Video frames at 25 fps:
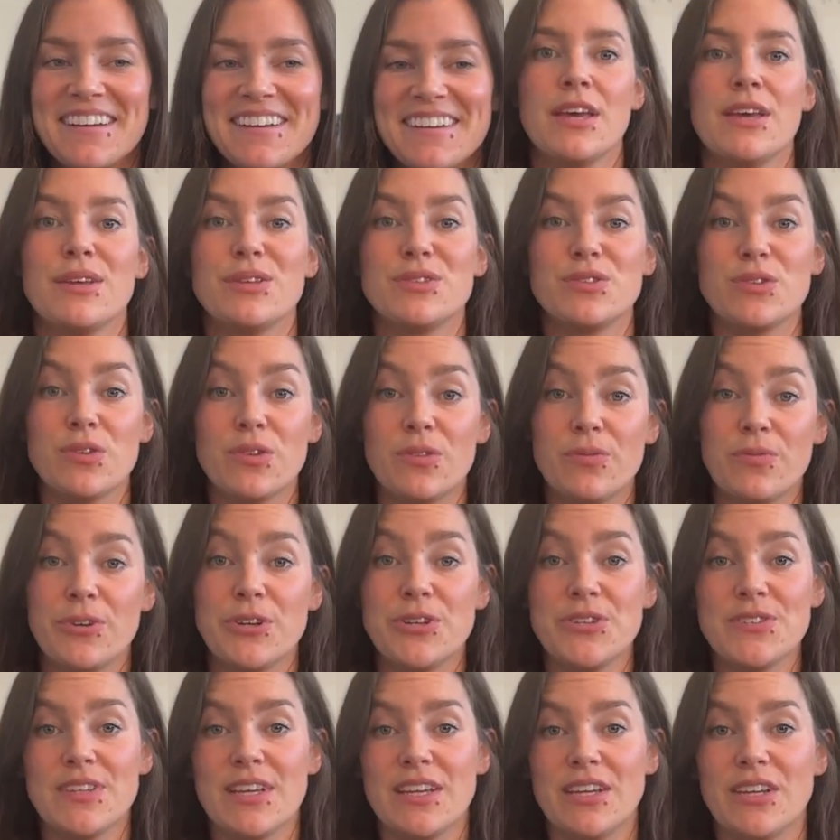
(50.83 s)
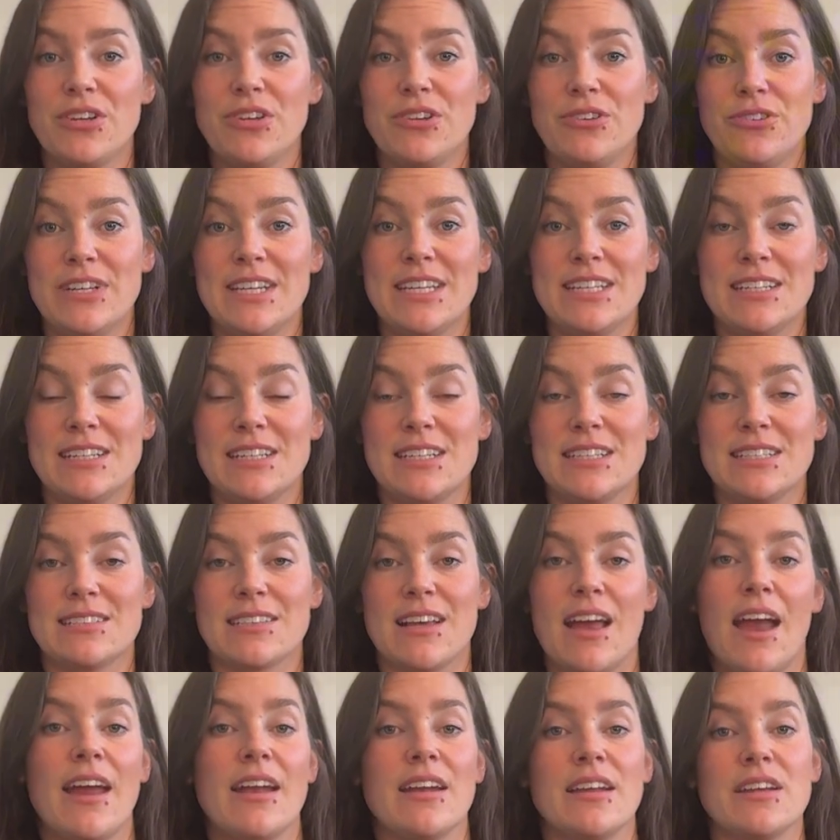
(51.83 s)
So the first thing you need to
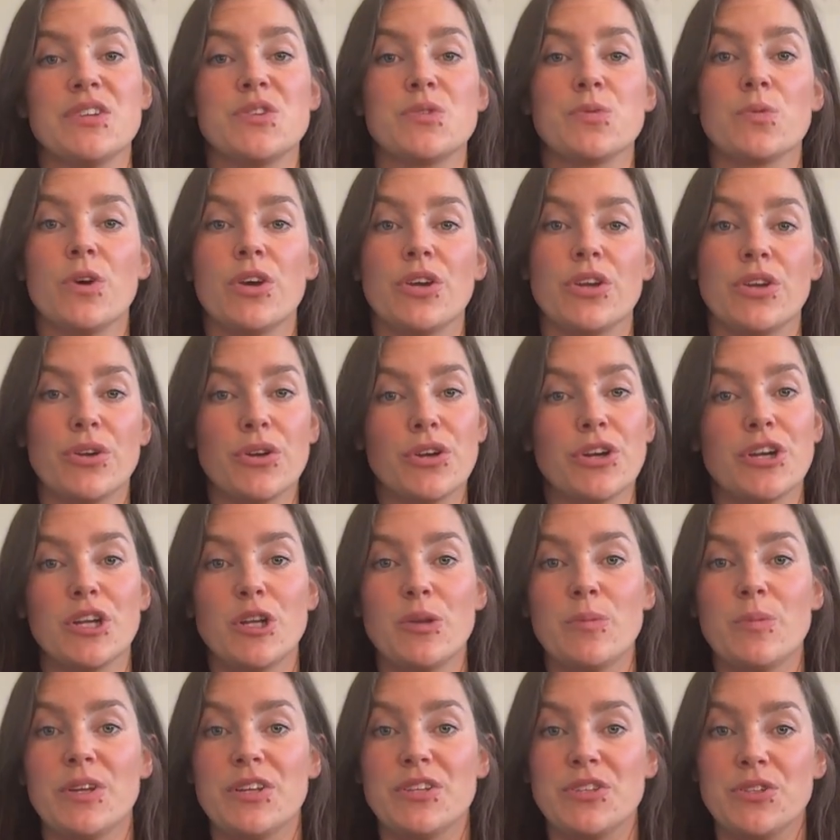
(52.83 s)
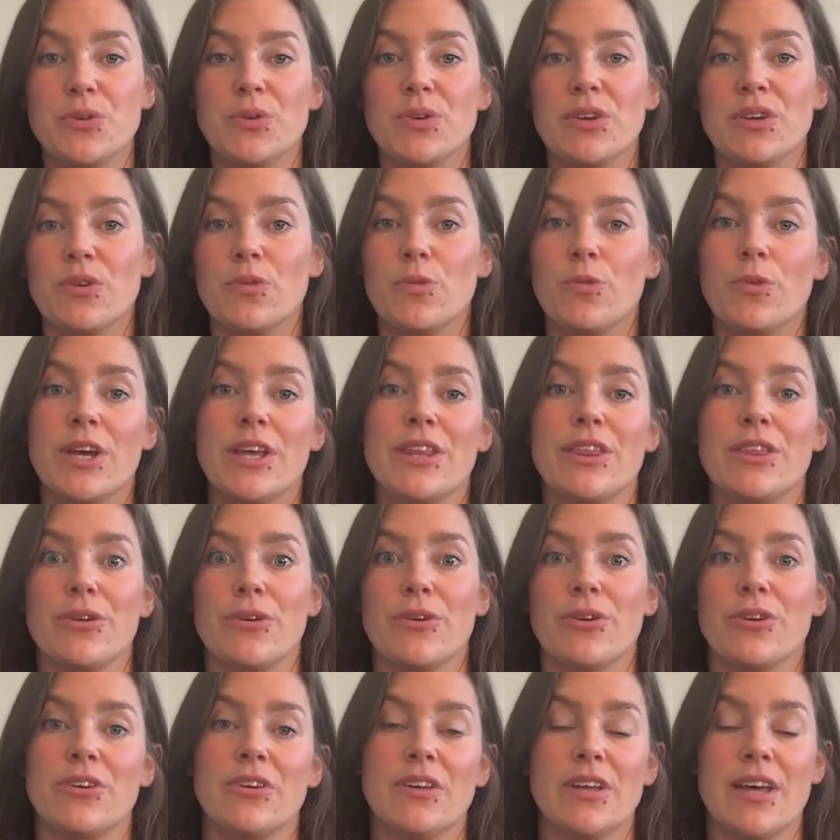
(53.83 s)
decide is what you're going to be doing with
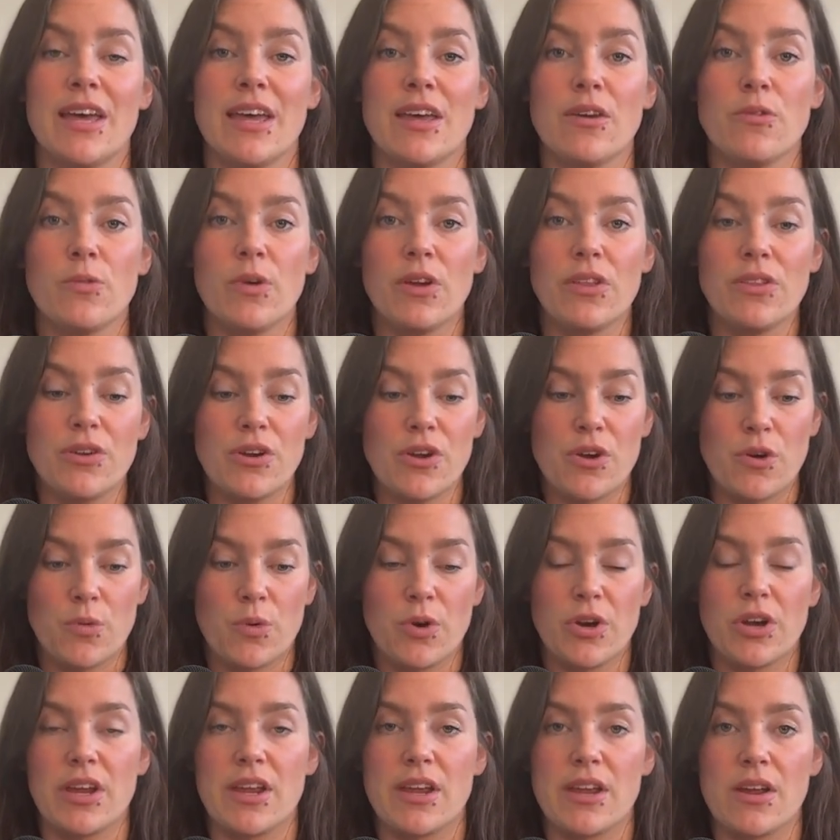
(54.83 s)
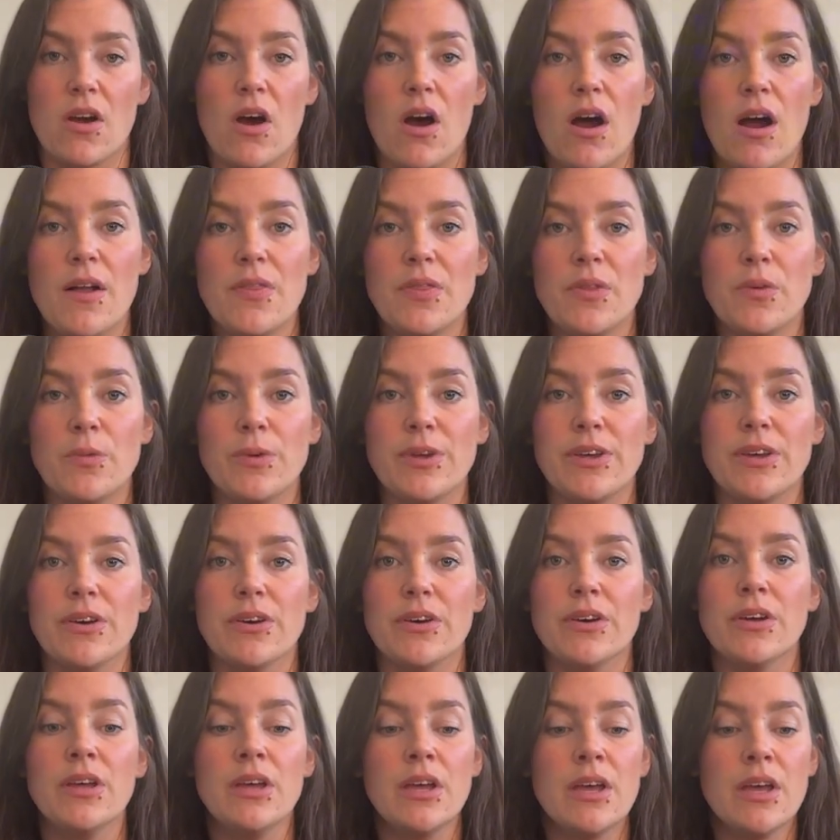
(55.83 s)
your clay, whether you're working on the
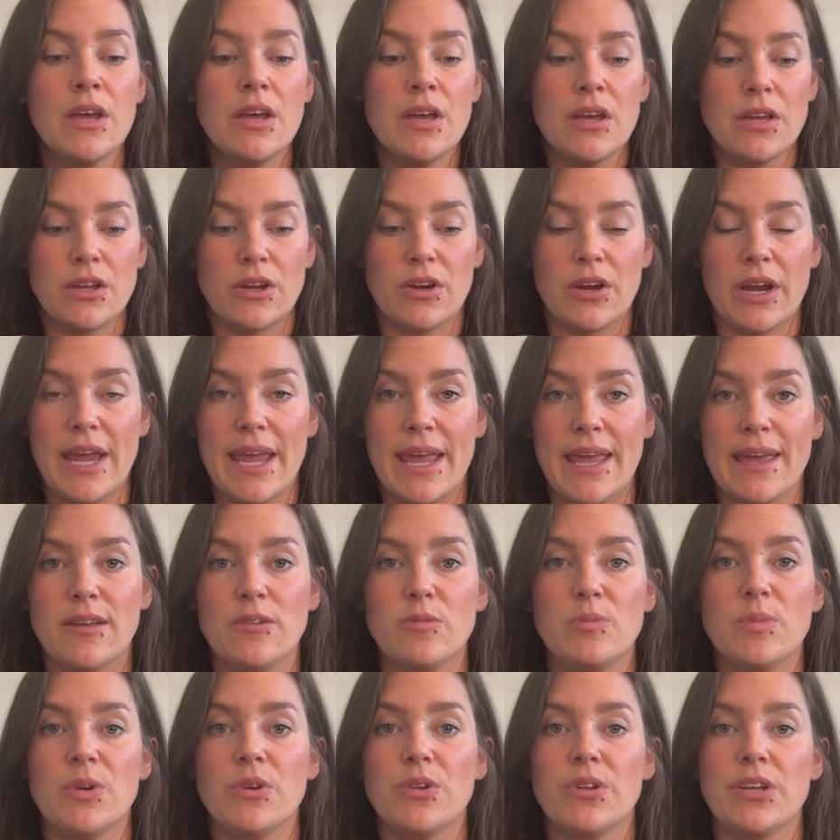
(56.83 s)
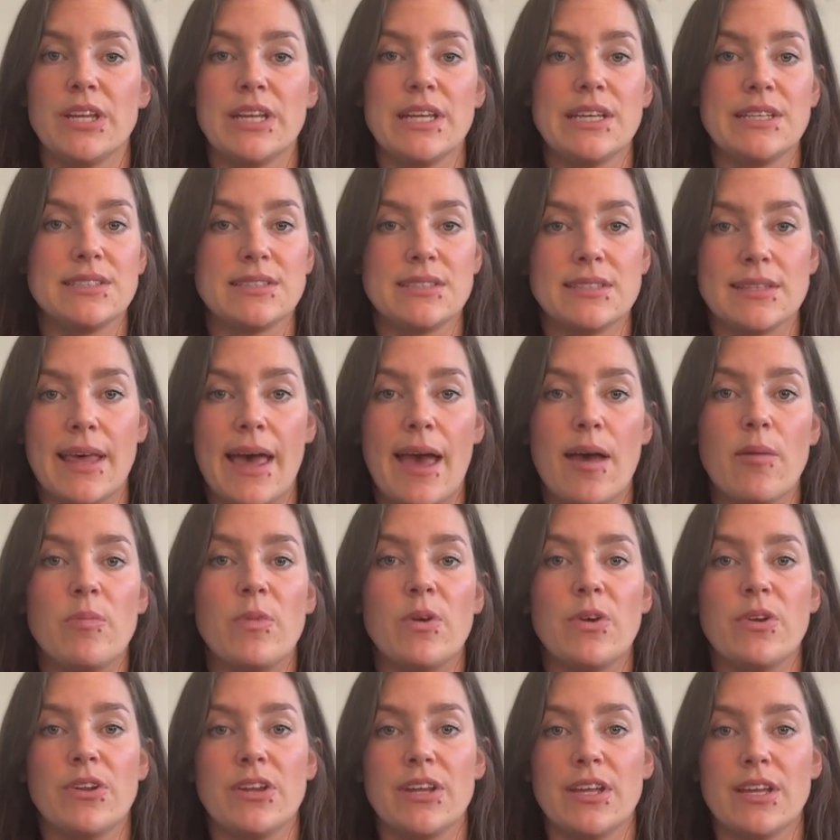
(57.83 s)
wheel, you're hand building, slab
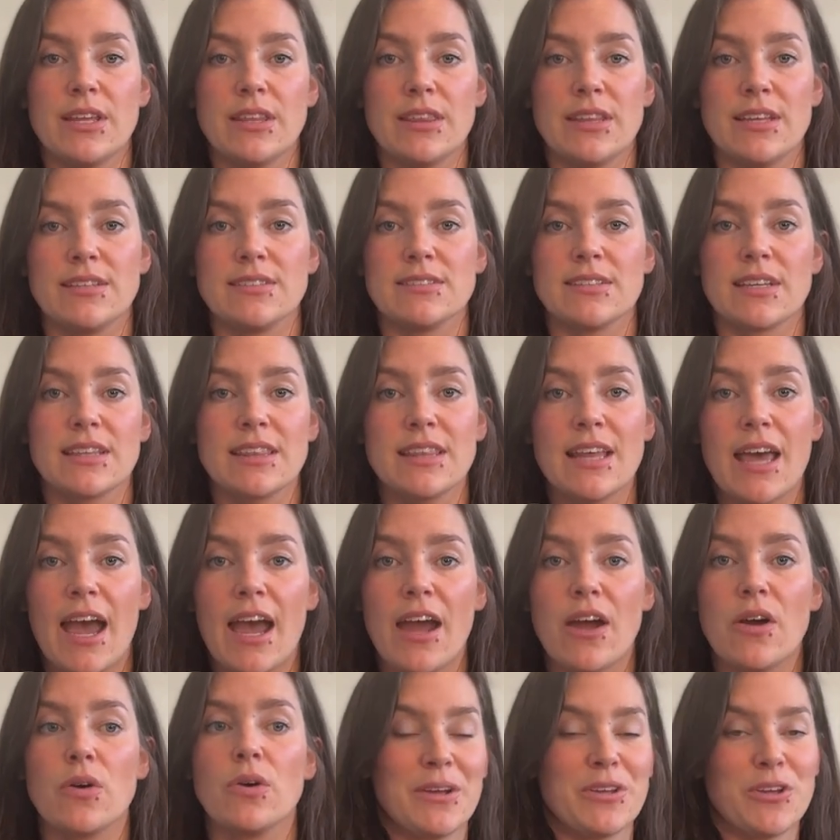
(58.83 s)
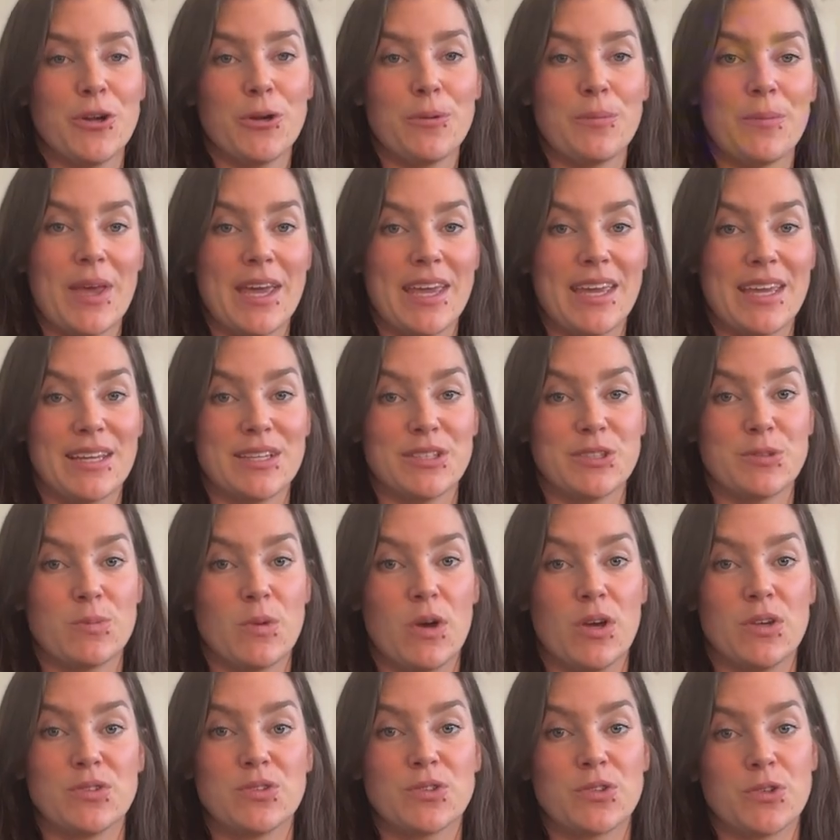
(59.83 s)
building, things like that, or you're making
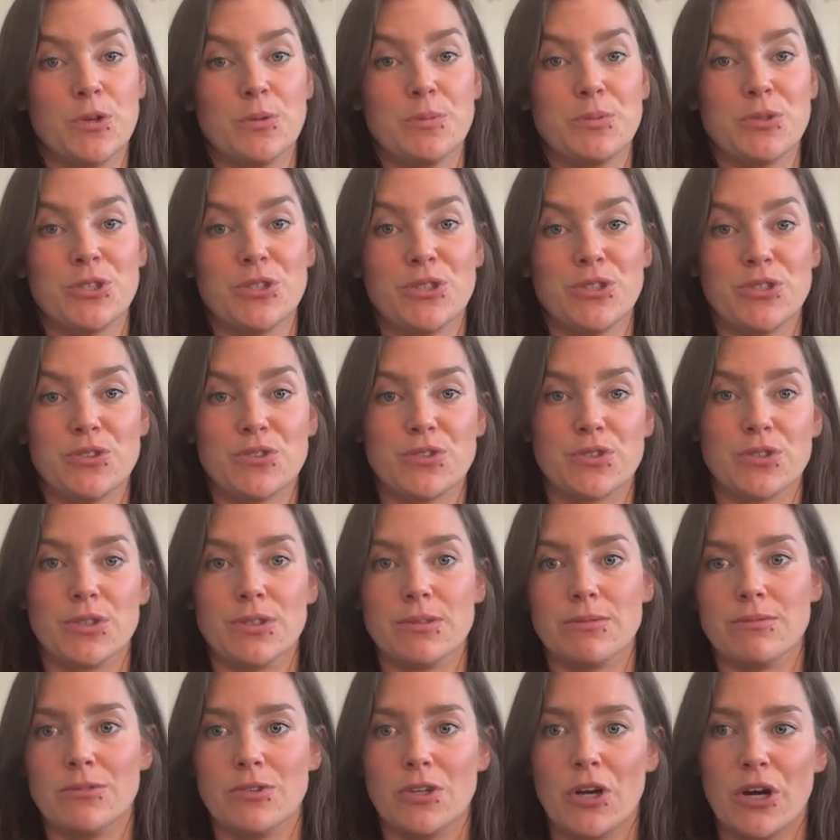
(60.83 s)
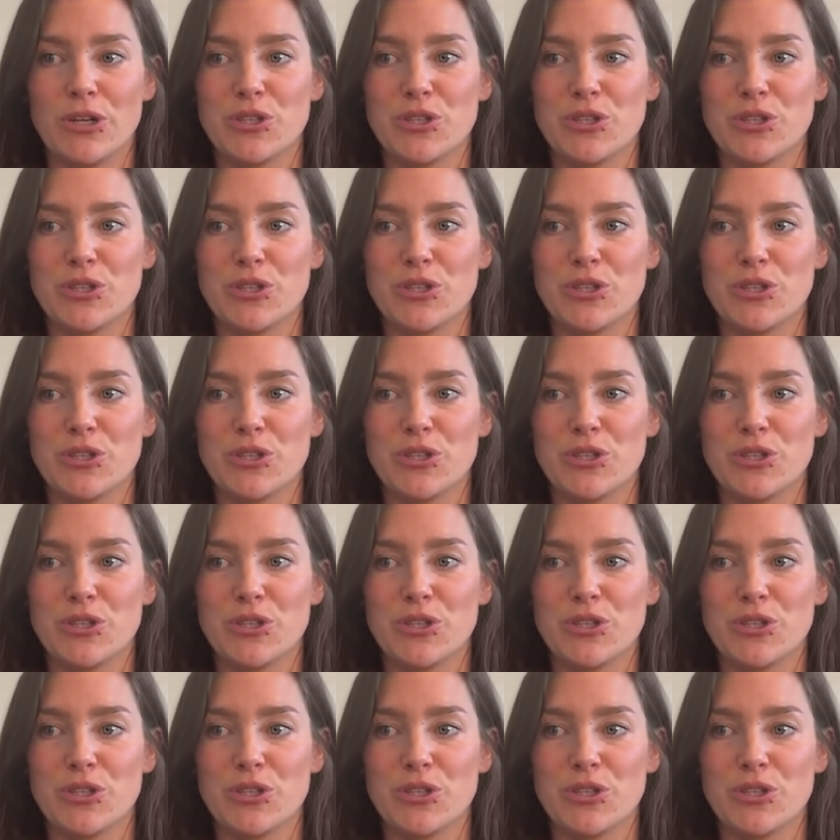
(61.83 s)
small sculptures or large